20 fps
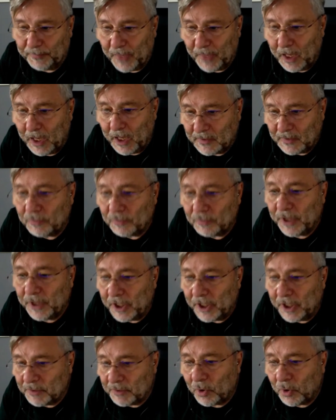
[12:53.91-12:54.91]
Yeah, so
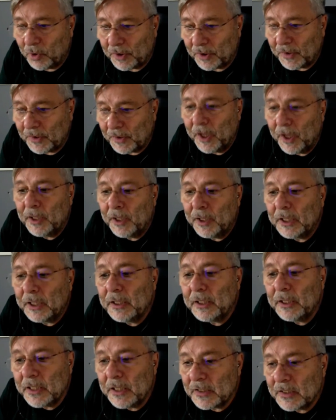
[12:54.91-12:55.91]
dashboard,
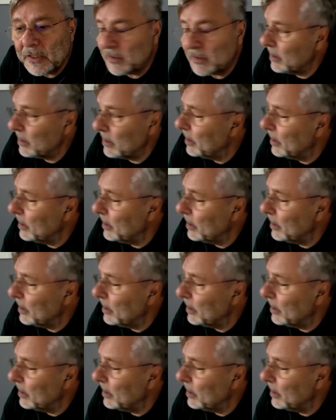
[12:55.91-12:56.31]
it's